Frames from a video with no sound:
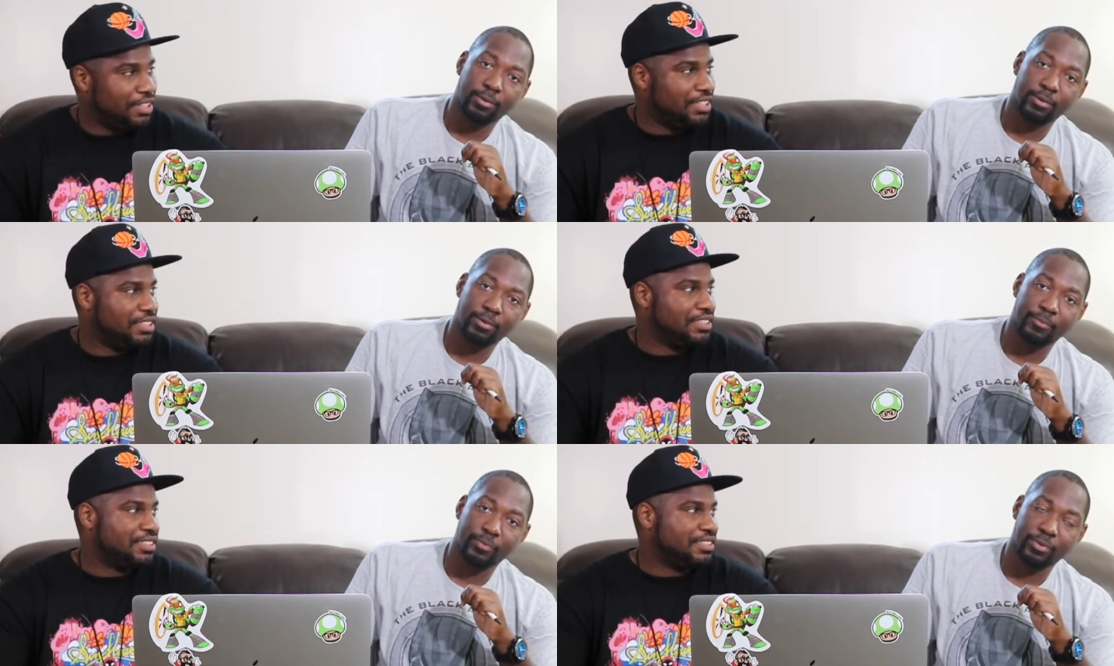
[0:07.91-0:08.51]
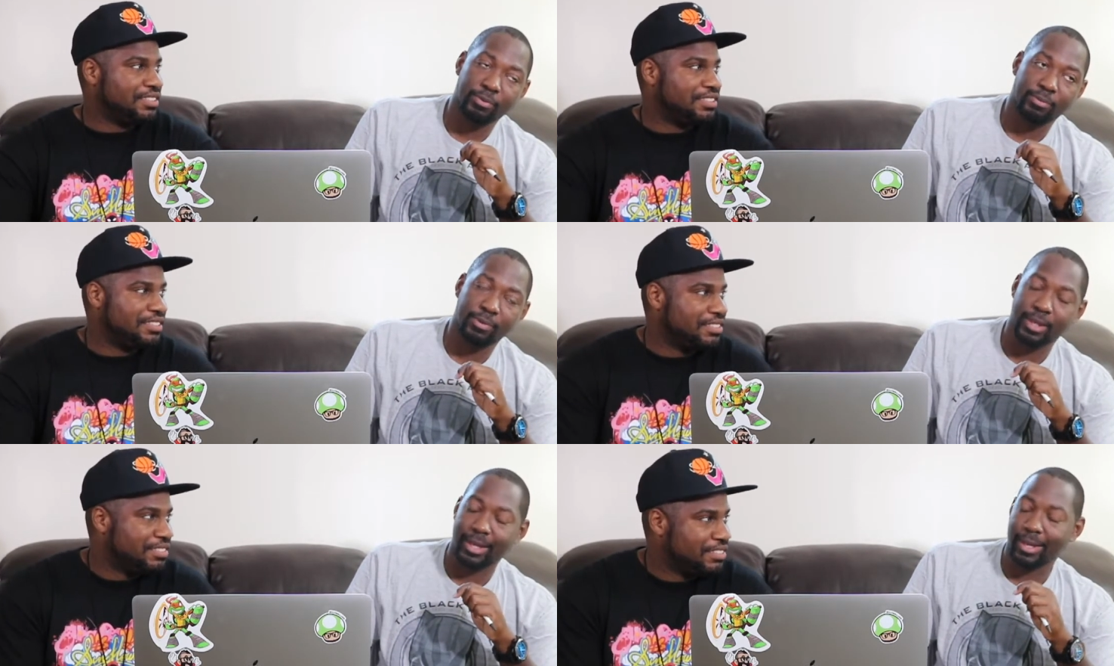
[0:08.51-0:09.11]
Speaker 1: already.
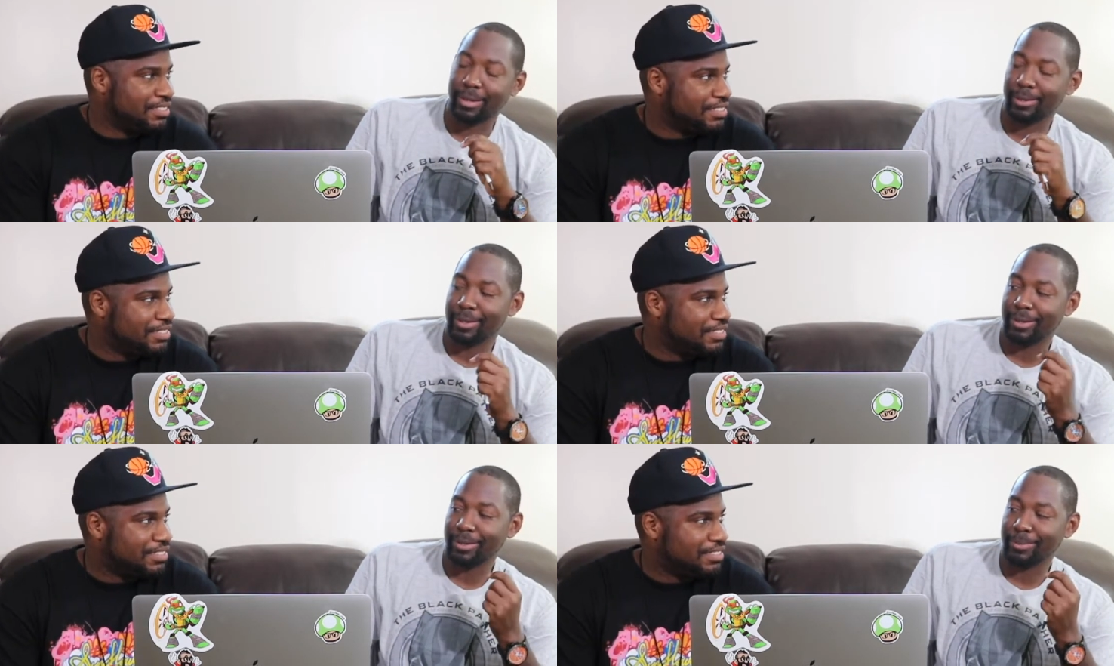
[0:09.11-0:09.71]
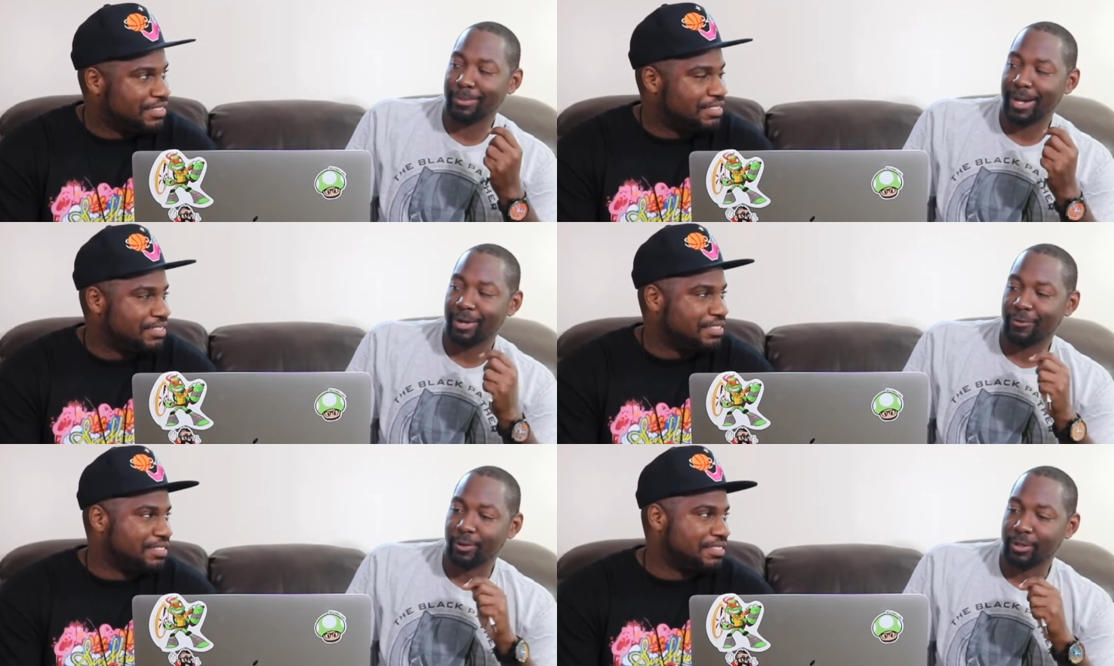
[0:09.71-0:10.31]
Yeah, they
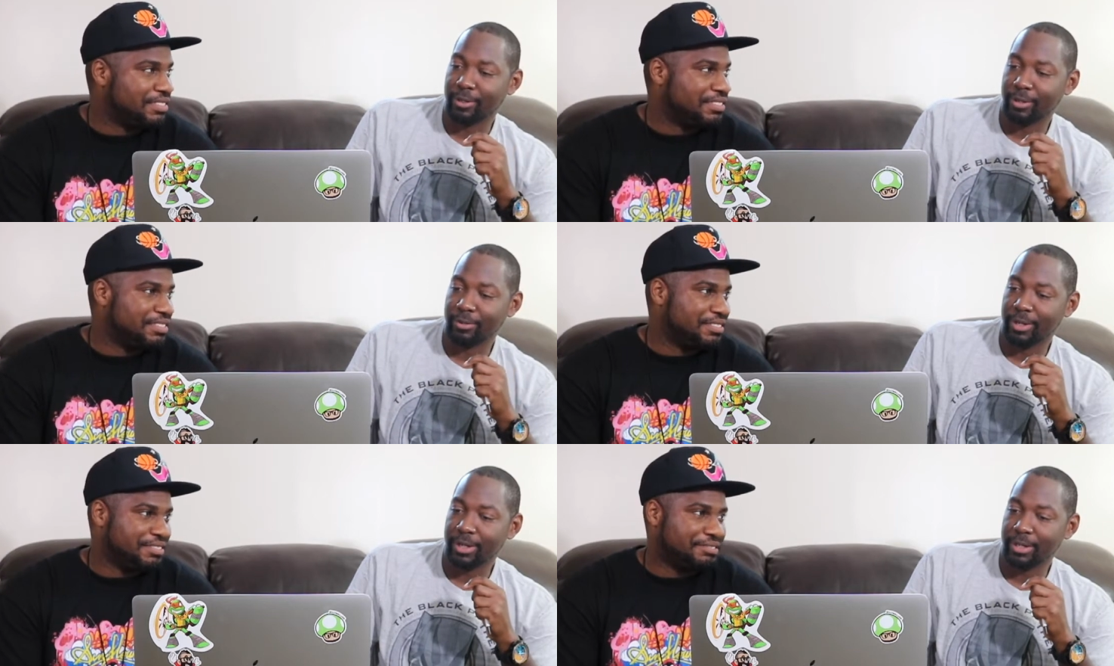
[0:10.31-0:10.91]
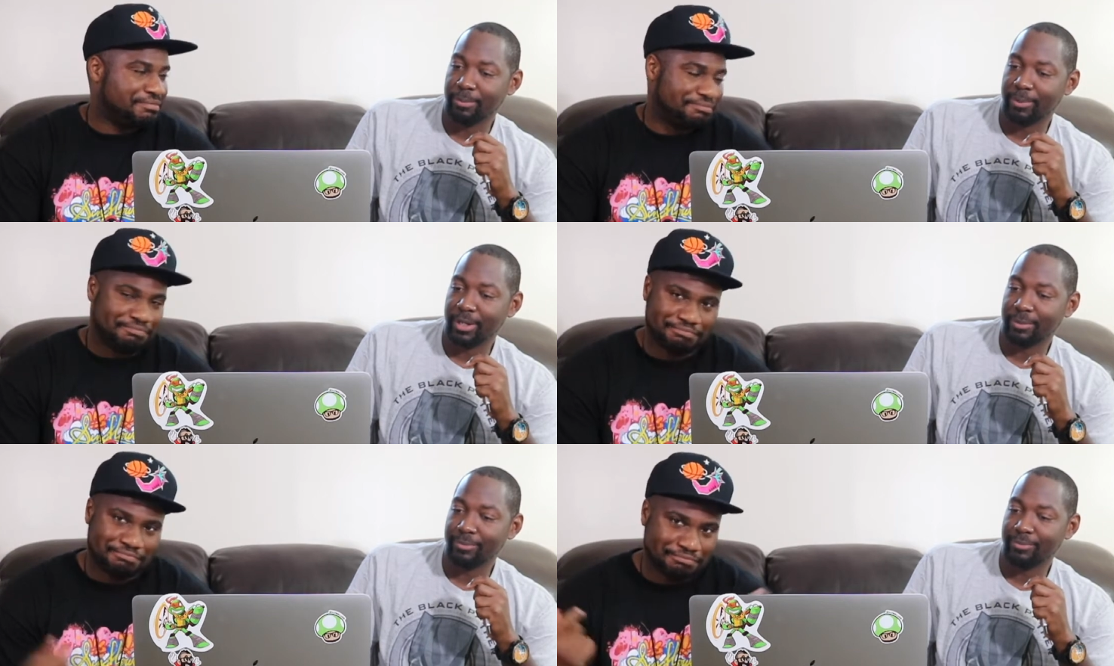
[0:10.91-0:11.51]
might have heard it
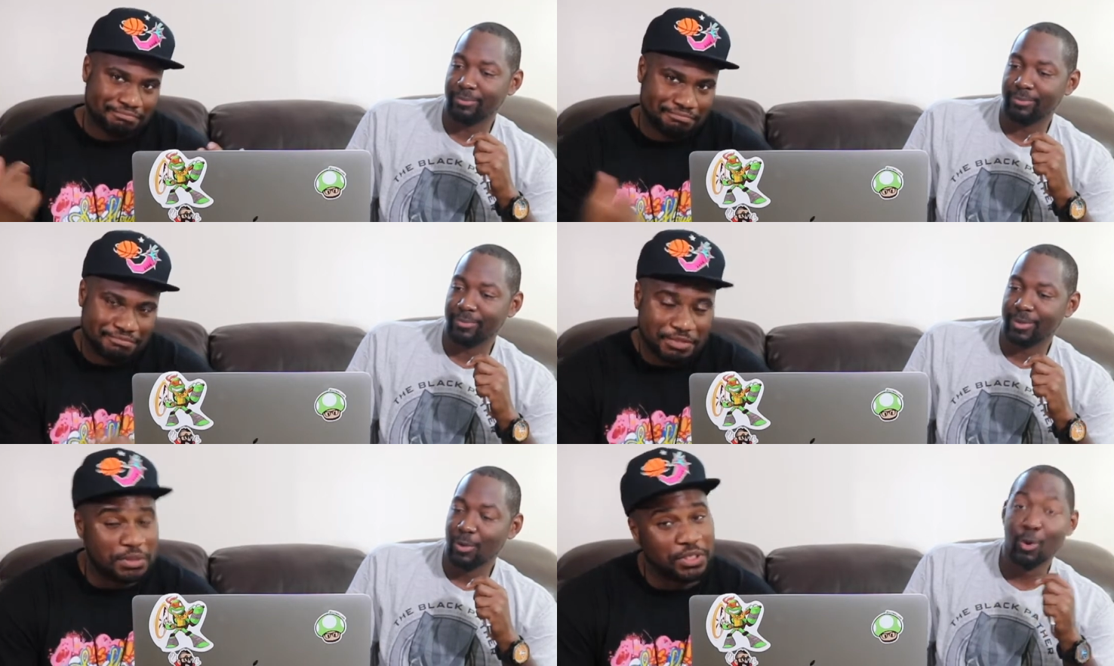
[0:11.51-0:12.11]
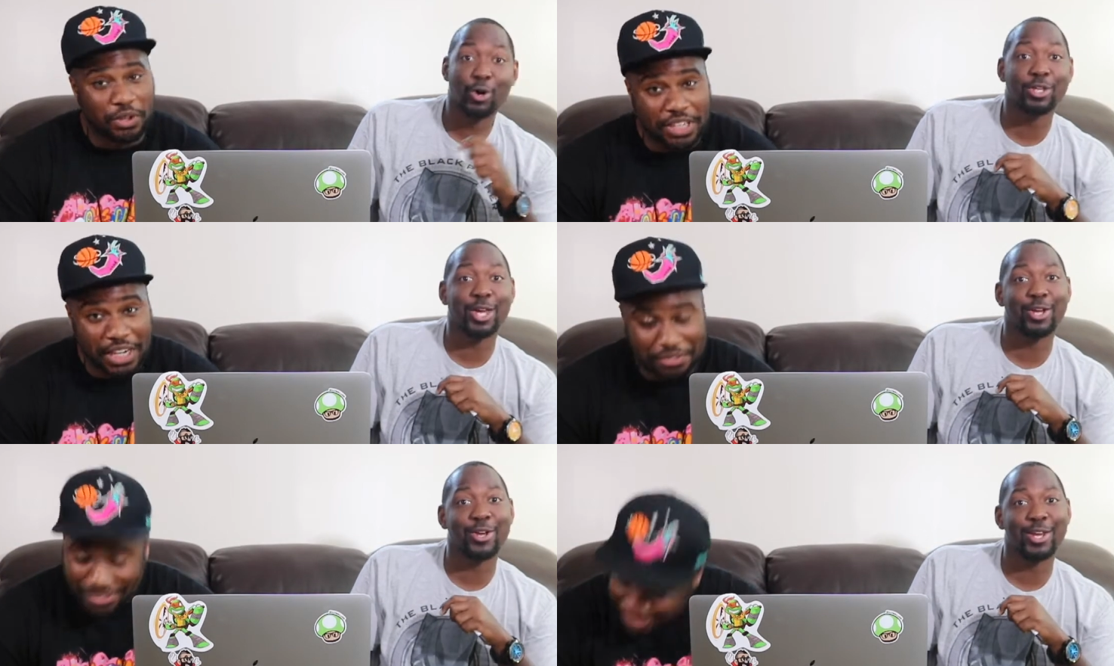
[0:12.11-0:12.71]
already, but
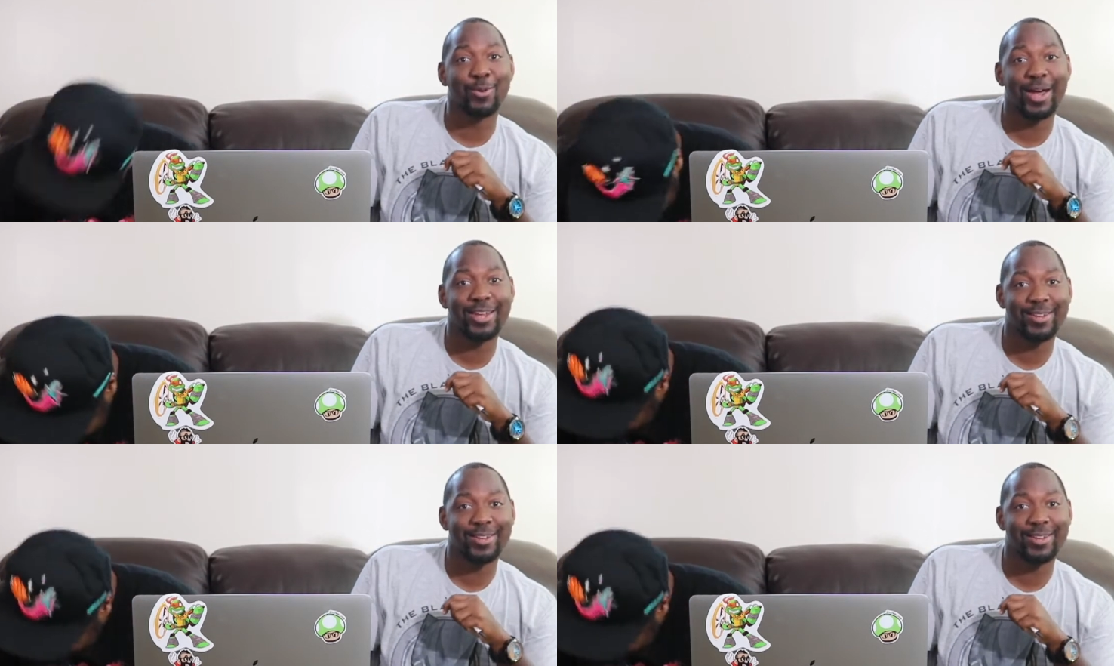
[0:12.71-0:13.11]
we're gonna tell you